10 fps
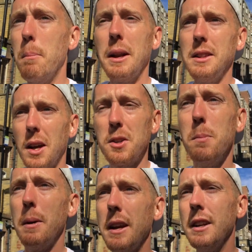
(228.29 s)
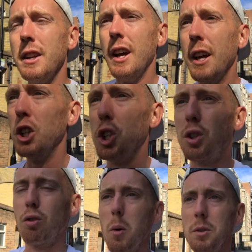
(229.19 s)
But it doesn't mean you
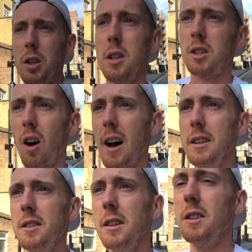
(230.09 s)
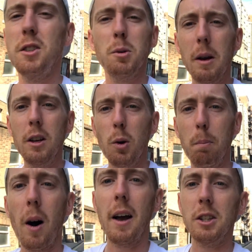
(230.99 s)
just throw him to the side. It doesn't mean you
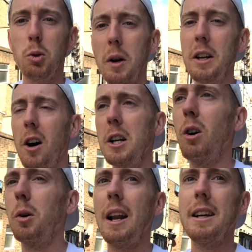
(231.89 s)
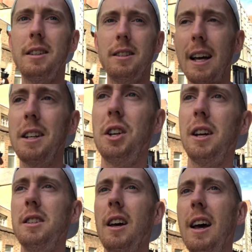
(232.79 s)
buy a 29-year-old Alexis
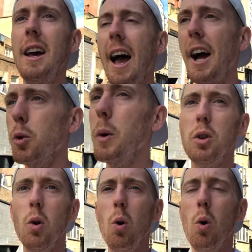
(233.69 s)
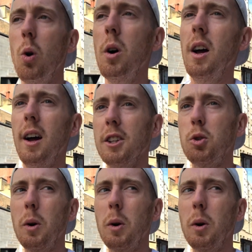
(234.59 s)
Sanchez and you ignore a